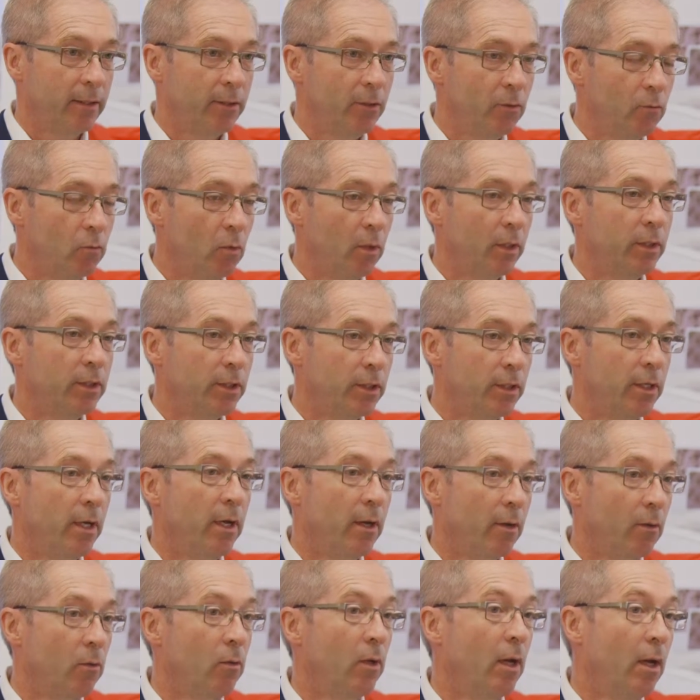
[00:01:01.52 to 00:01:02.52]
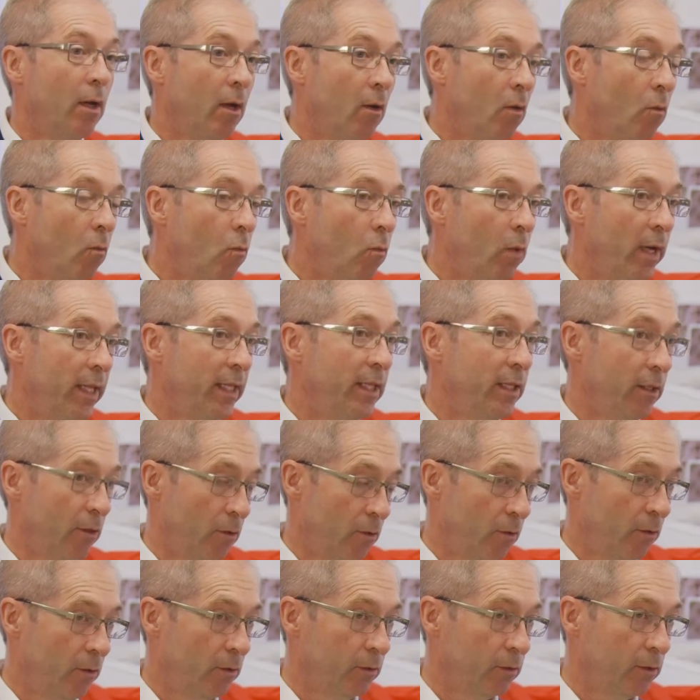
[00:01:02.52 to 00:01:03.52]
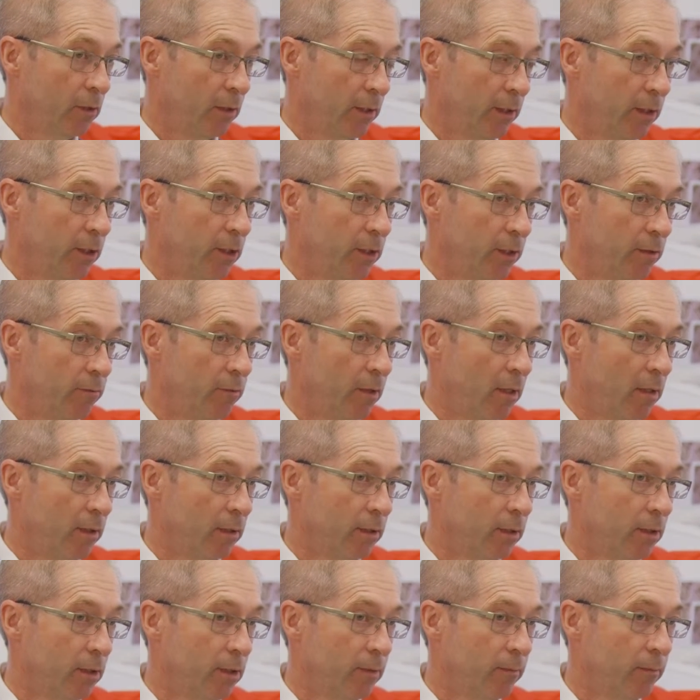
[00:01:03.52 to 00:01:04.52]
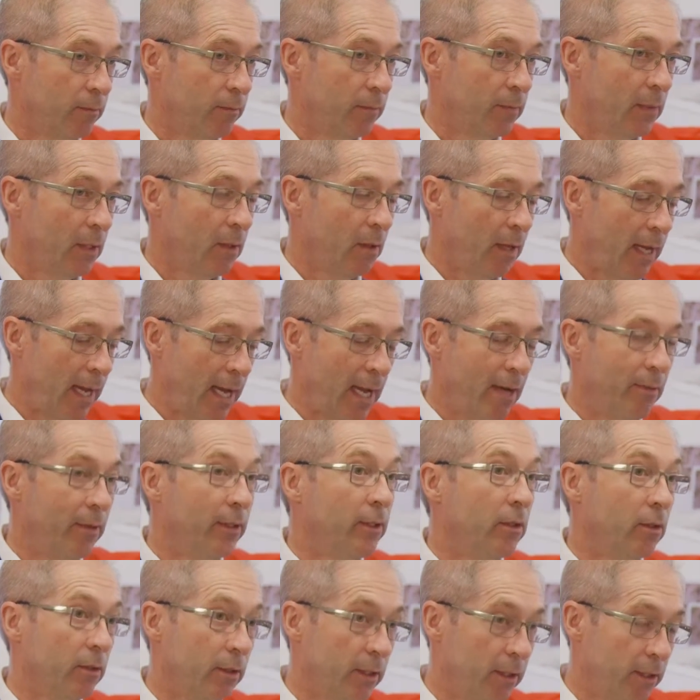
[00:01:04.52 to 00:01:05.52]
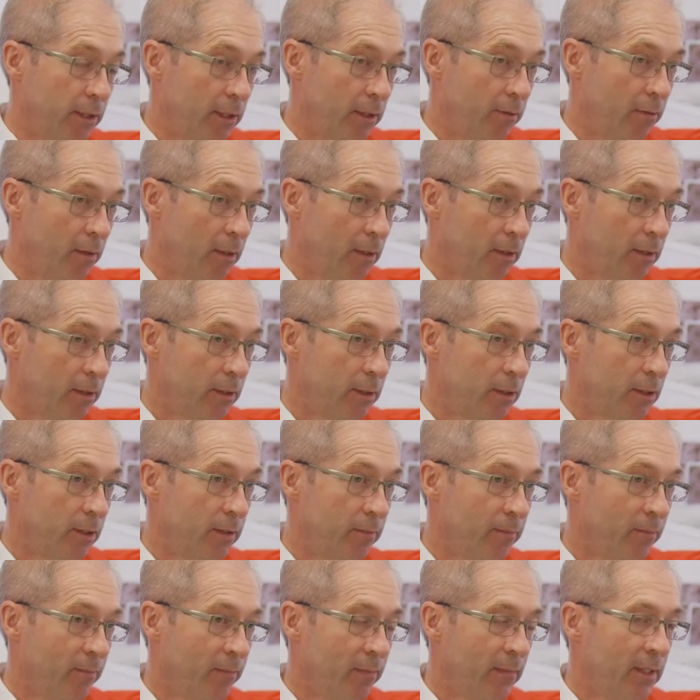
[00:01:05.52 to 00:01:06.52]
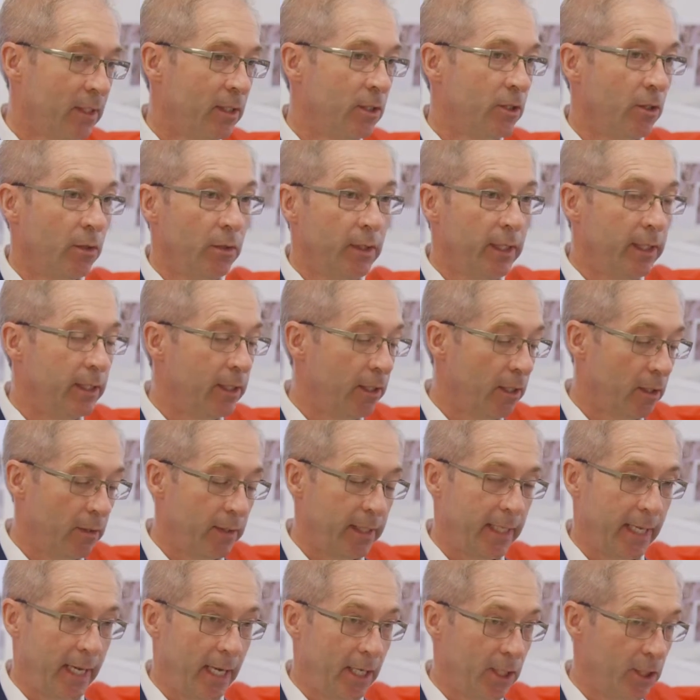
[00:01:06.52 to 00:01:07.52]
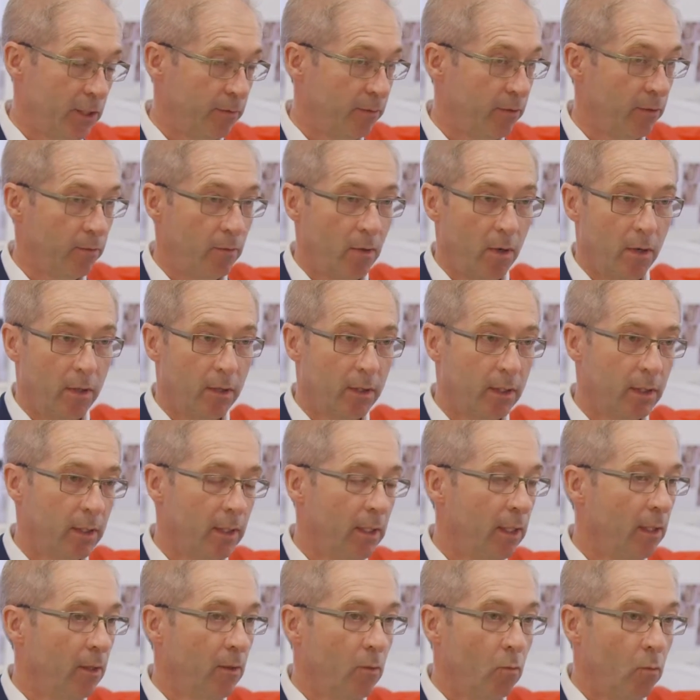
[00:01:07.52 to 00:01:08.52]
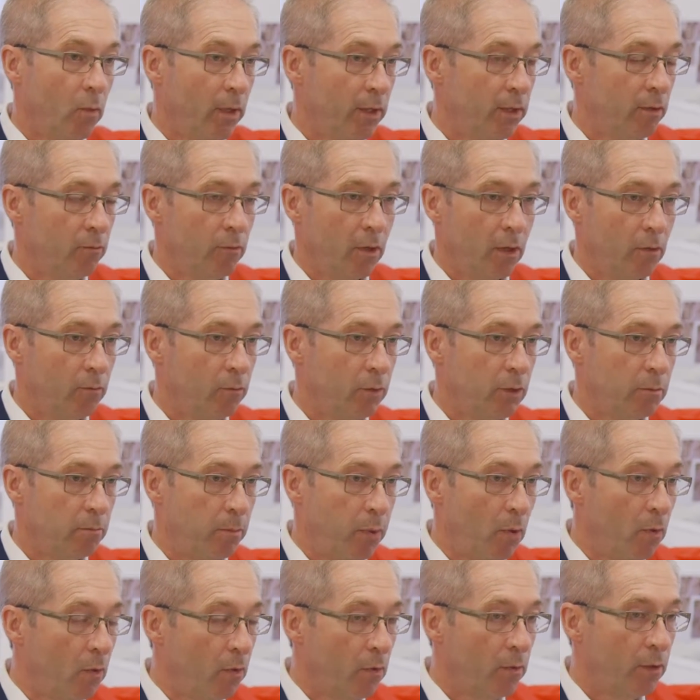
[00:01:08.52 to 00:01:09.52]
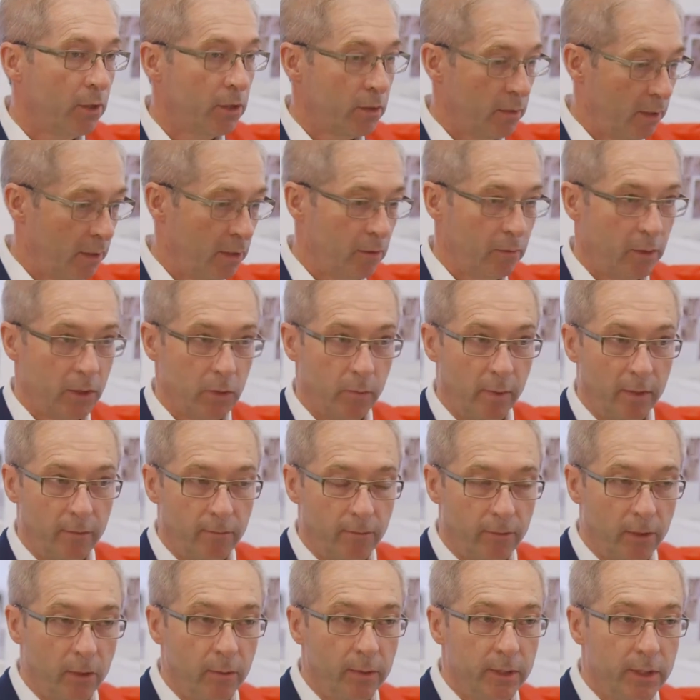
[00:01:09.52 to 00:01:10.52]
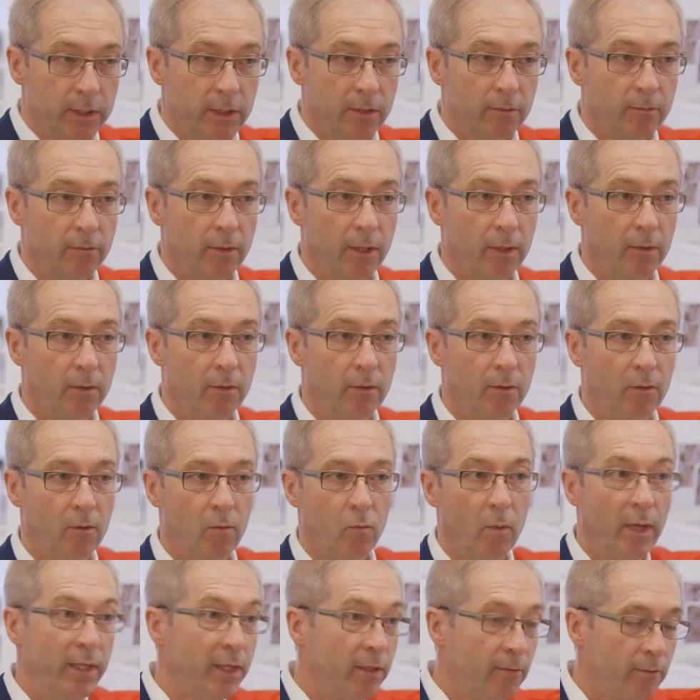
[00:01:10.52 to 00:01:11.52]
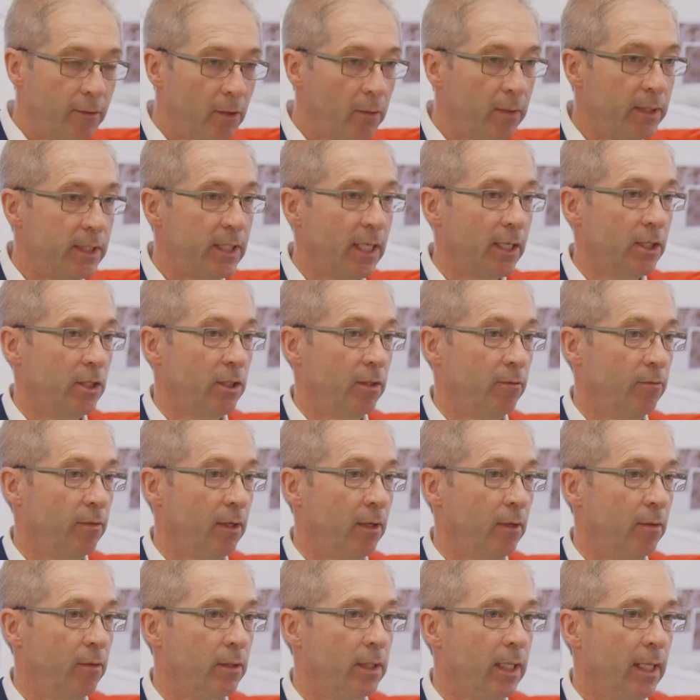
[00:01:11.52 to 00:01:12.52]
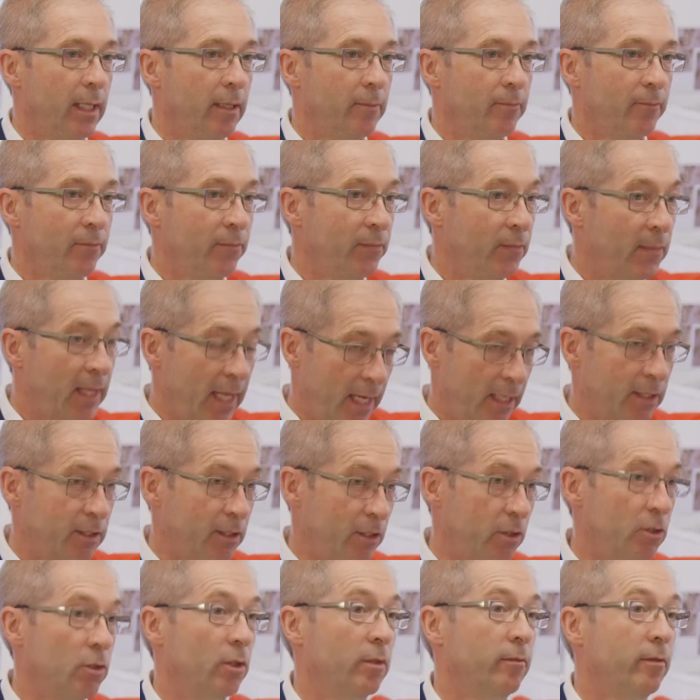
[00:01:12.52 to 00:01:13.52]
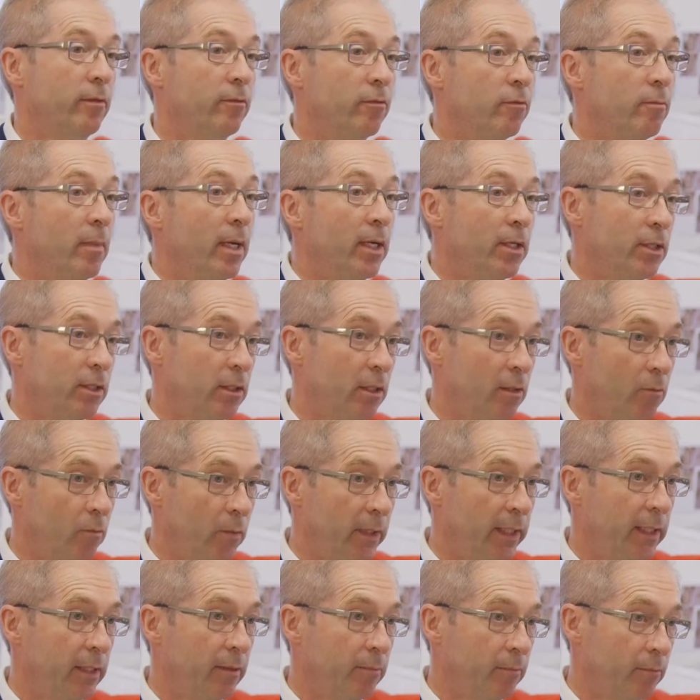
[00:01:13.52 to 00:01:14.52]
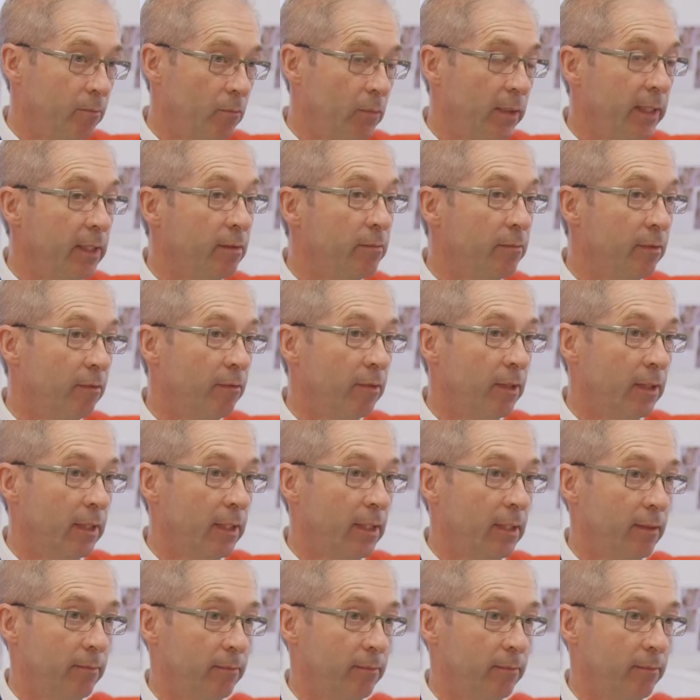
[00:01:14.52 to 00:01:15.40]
you want to know when the oil got into the rocks, how it got into the rocks. So you need to know the age of the rock, when the rock was porous, in other words, when fluids could flow through, when the fluids actually flowed. That's the sort of information that we can provide.